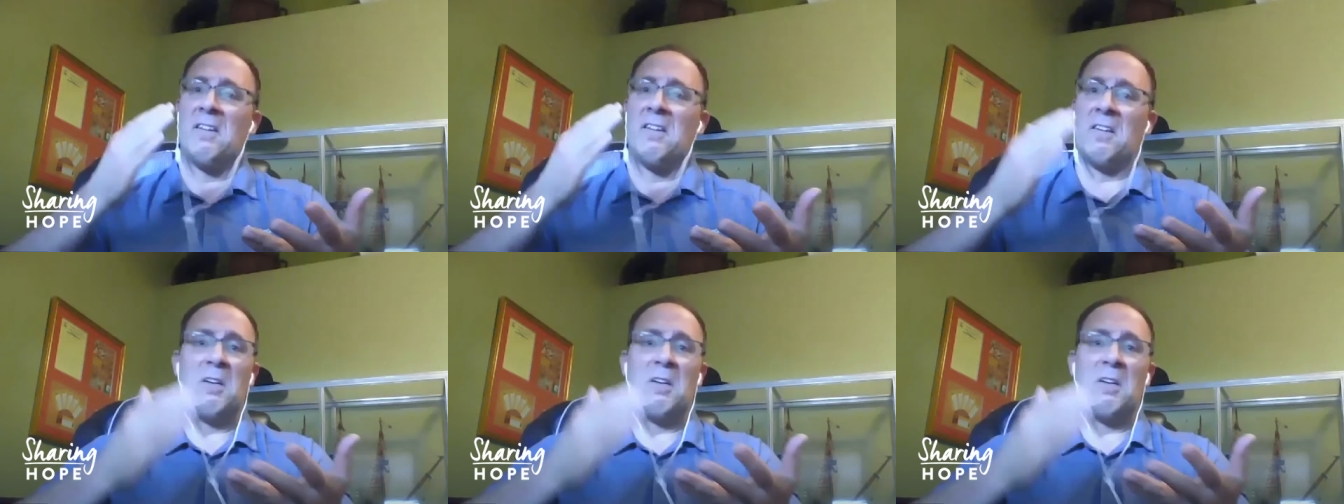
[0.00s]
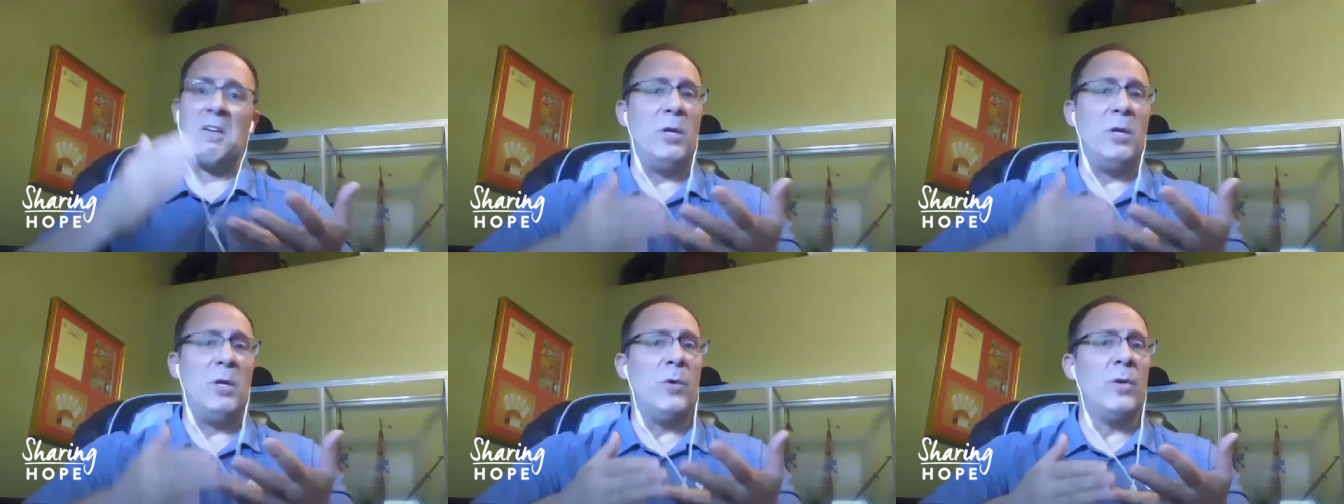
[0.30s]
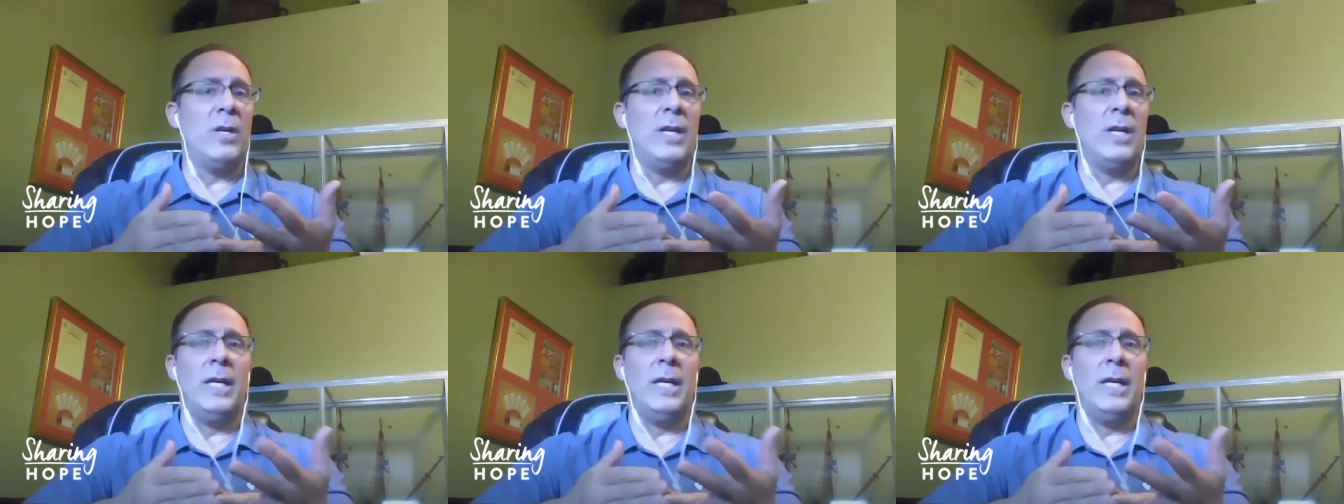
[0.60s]
into
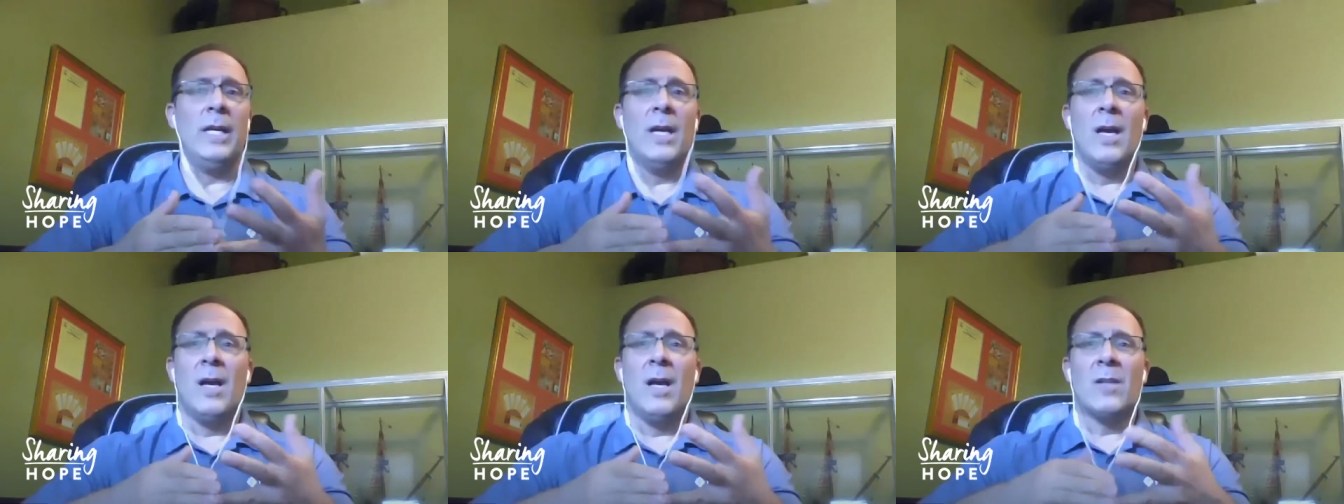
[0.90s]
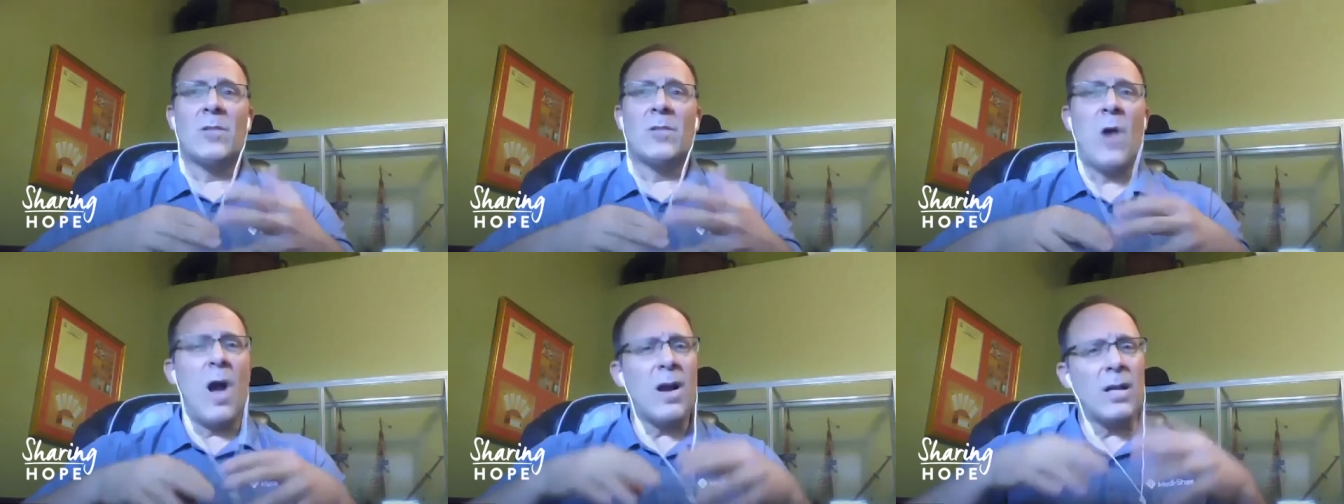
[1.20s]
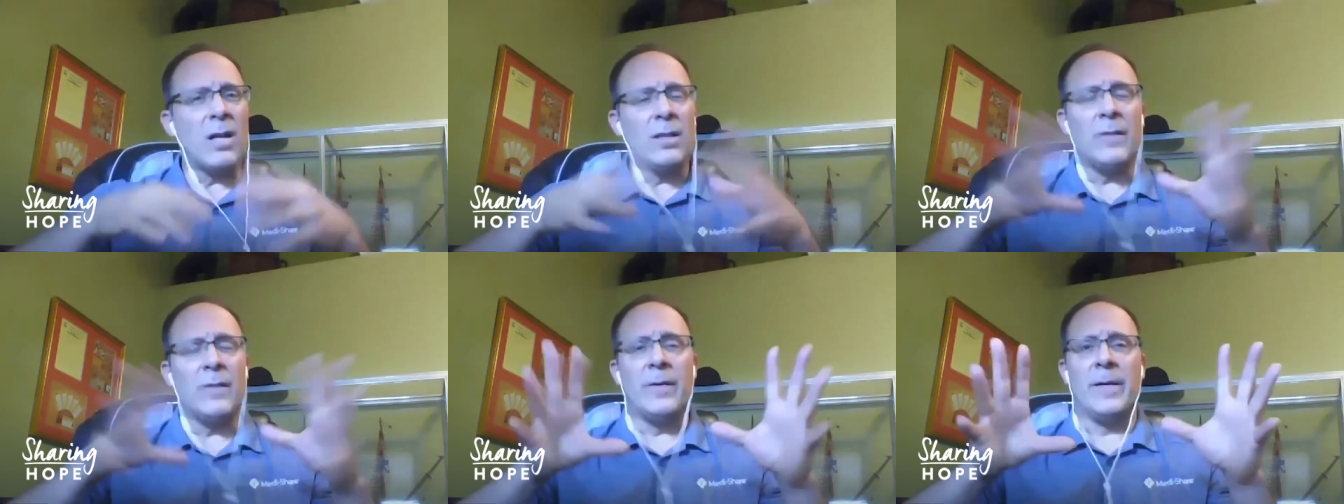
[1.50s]
community.
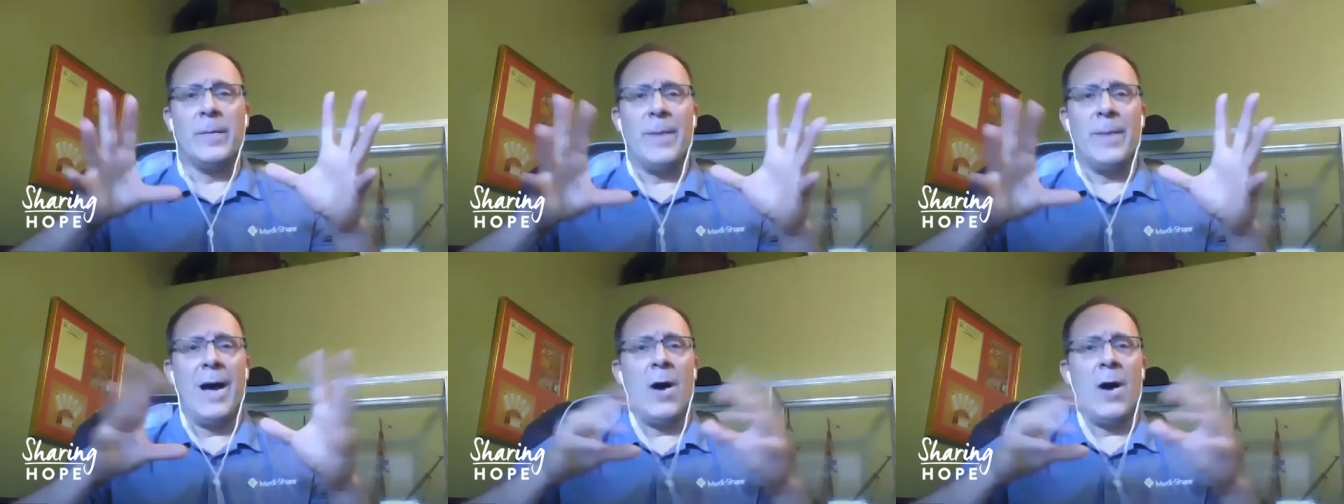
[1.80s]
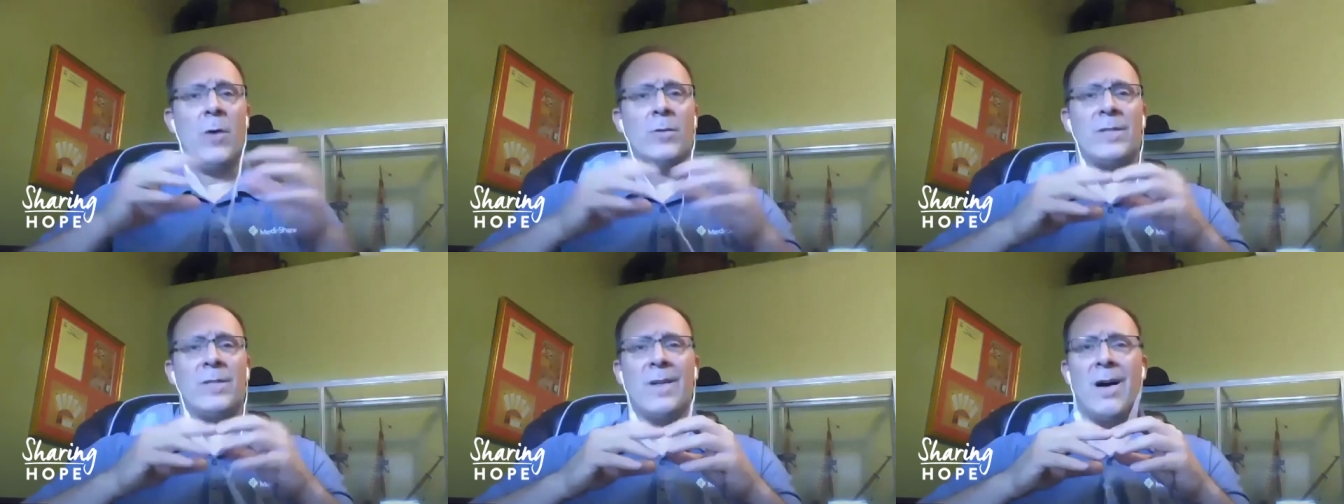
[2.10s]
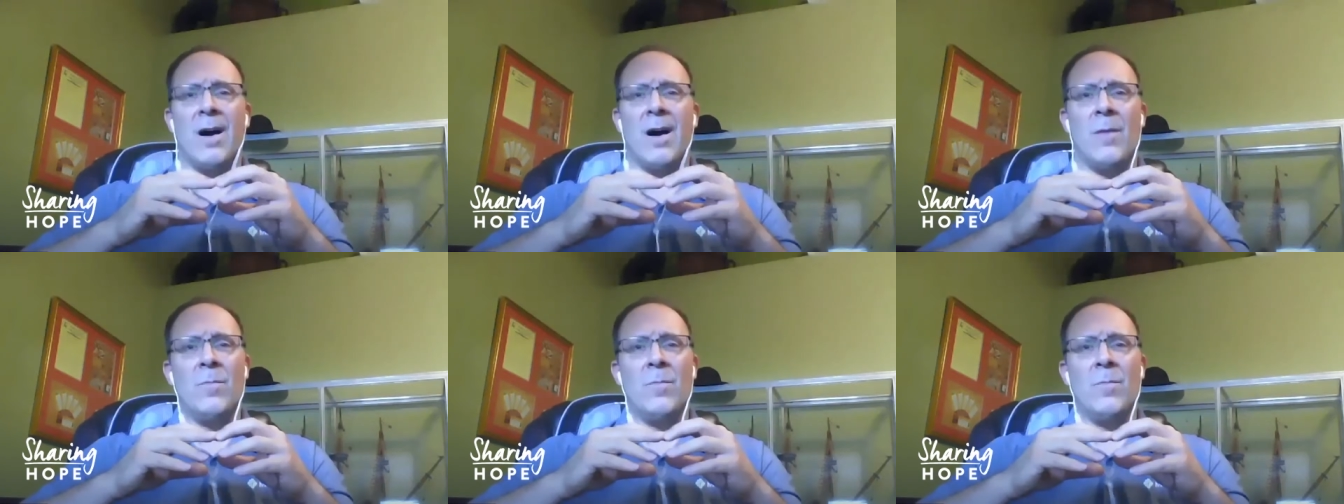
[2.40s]
Talk a little bit about